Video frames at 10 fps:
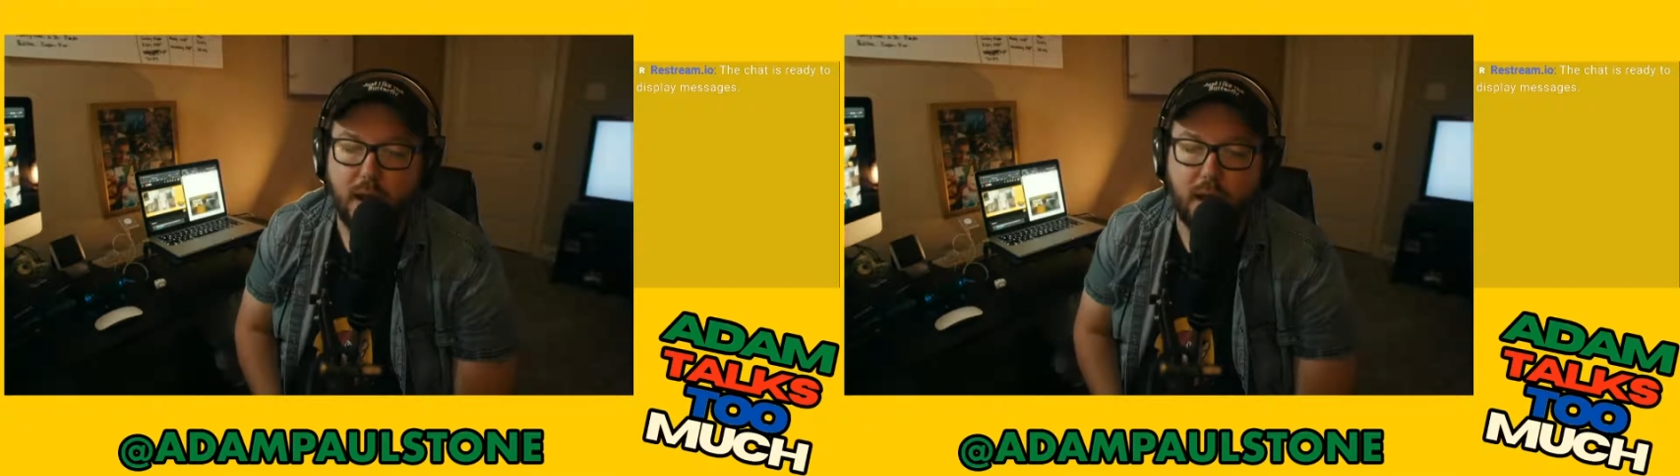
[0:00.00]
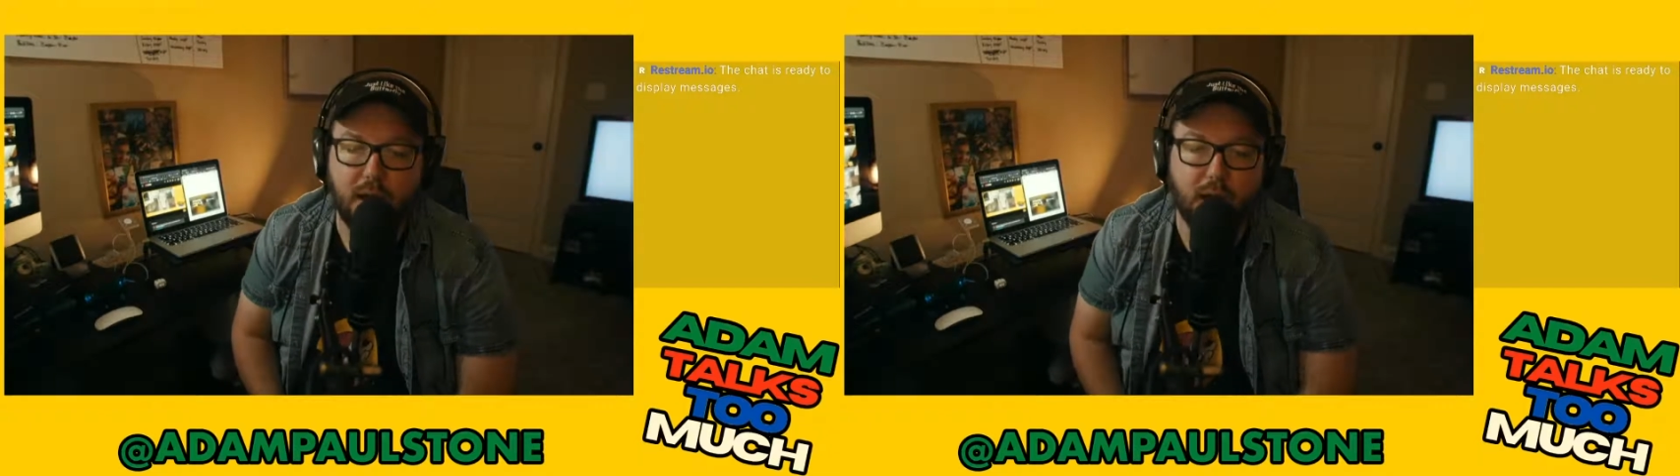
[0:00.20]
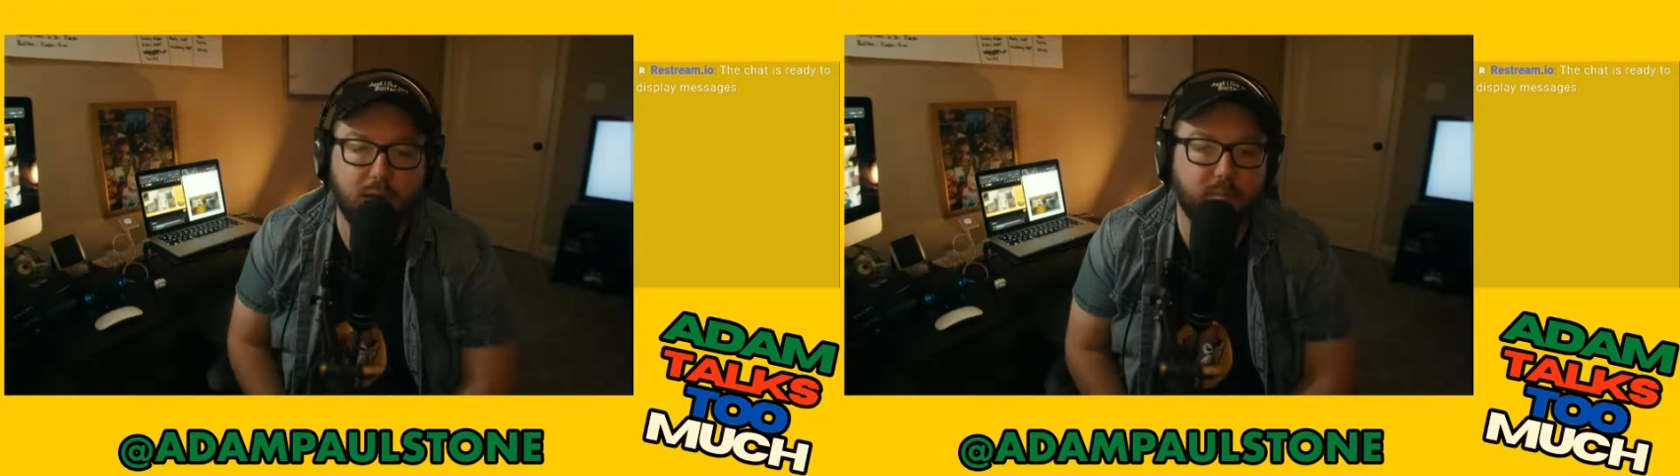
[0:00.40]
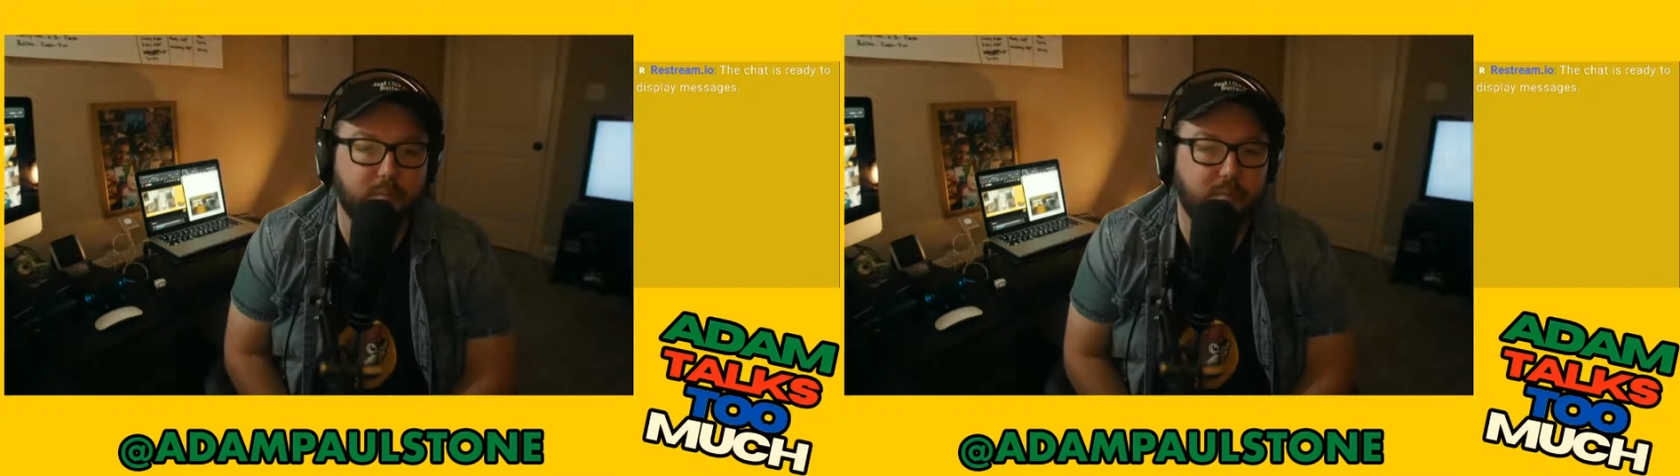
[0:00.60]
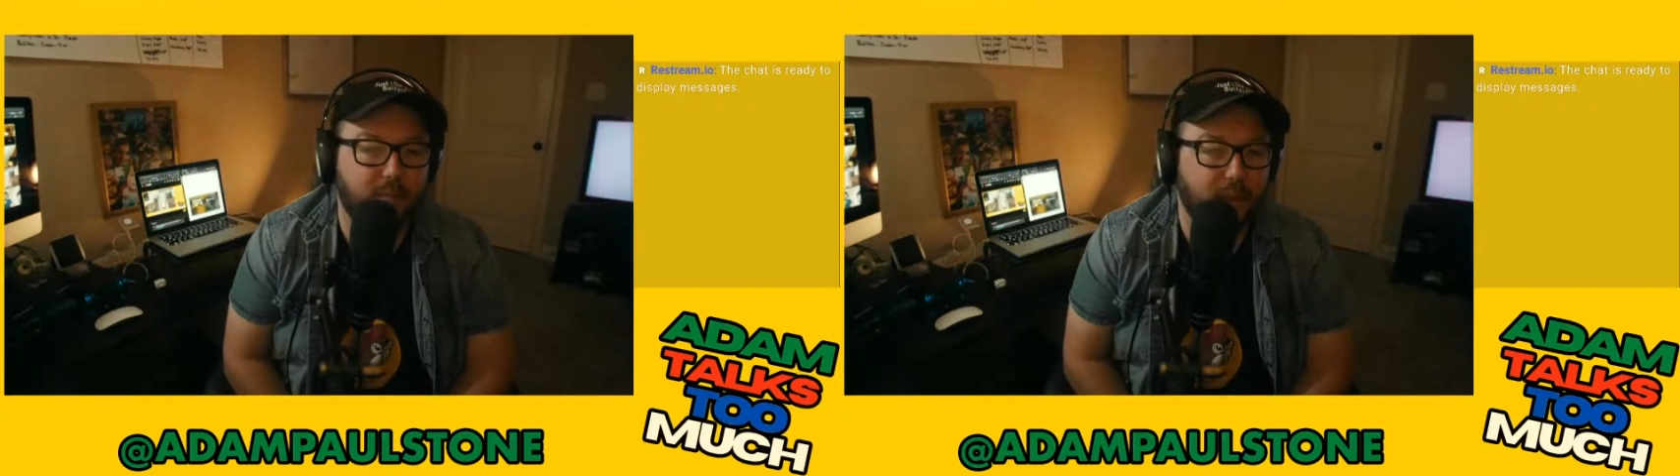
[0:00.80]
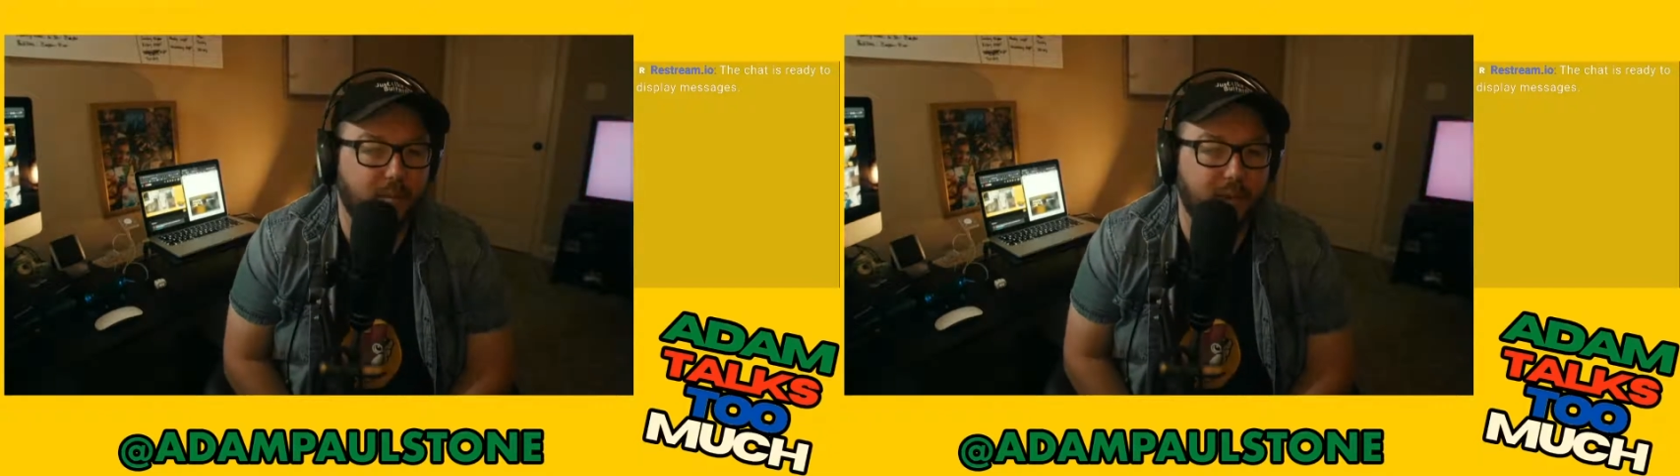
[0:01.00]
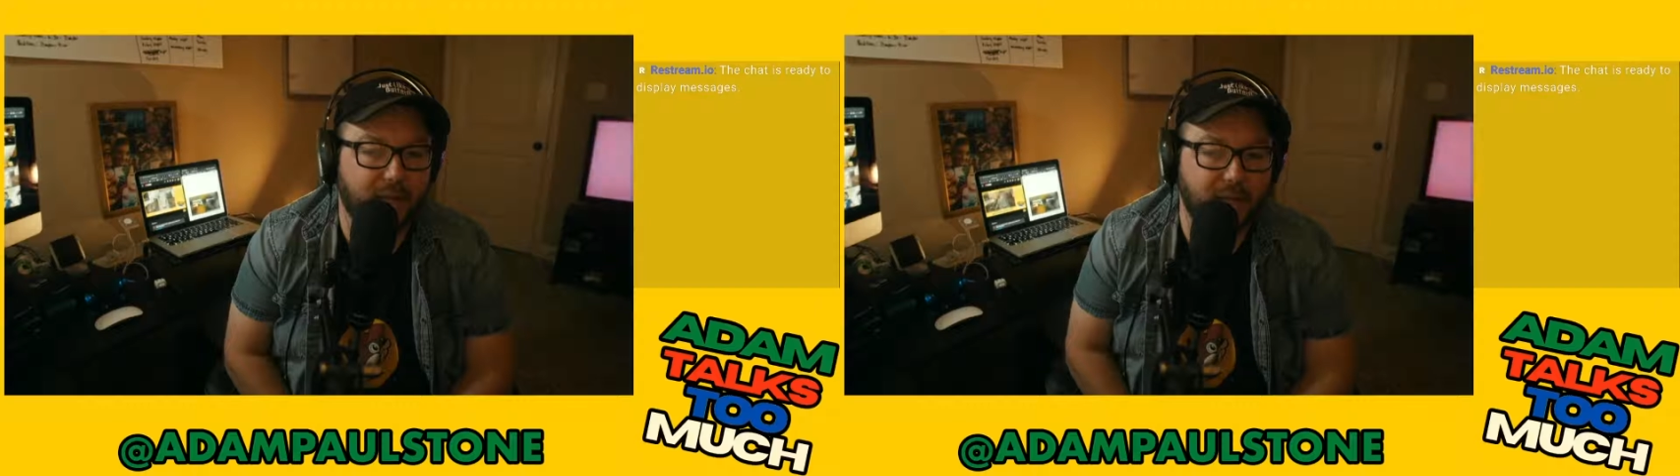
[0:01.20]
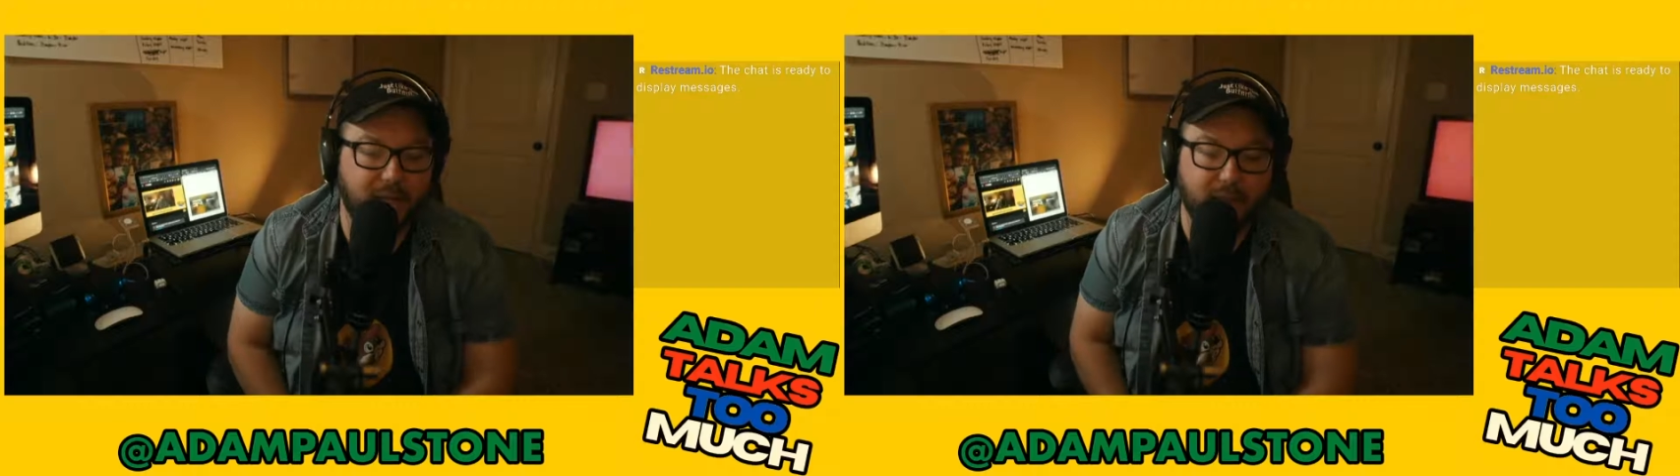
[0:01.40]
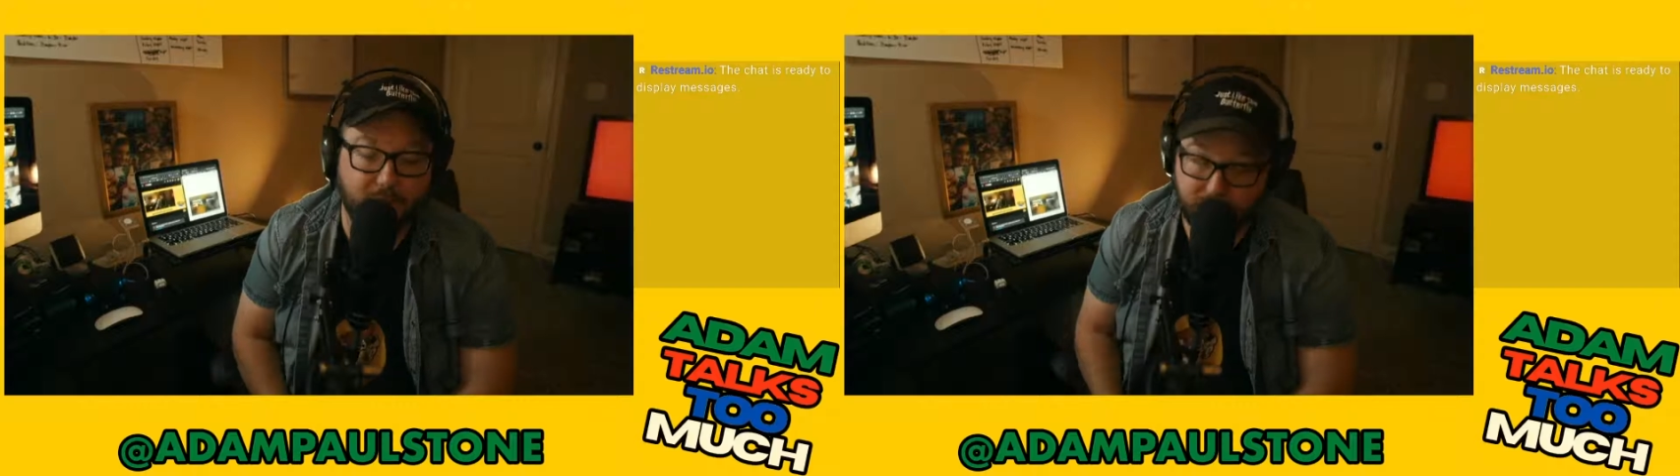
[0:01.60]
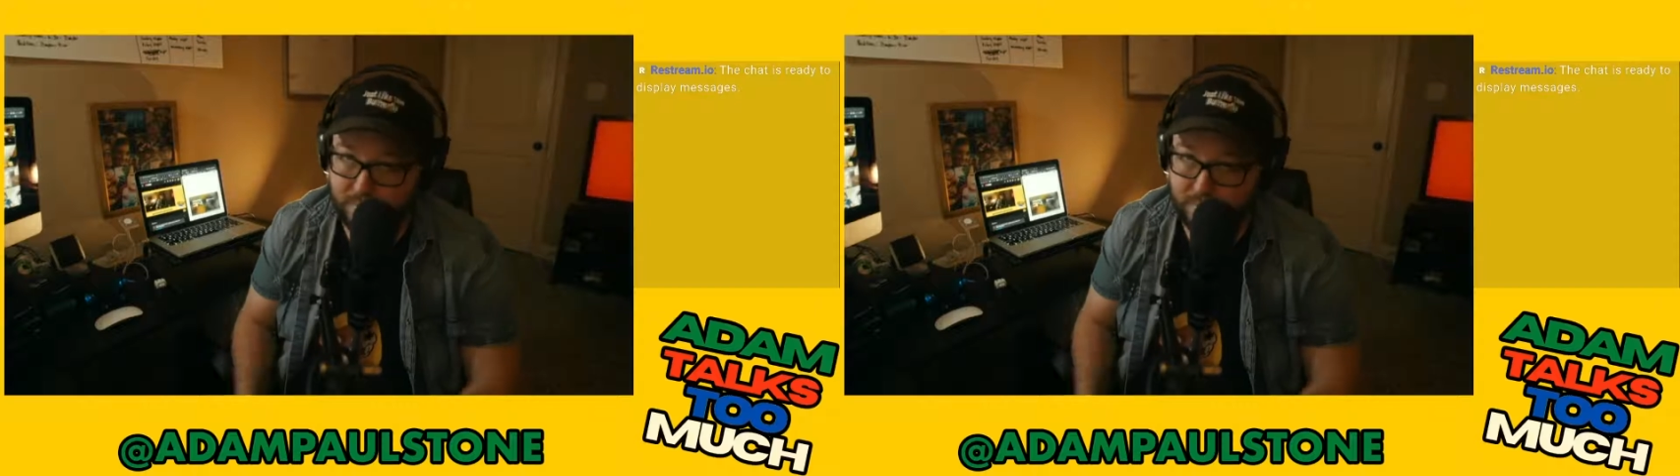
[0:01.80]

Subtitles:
But he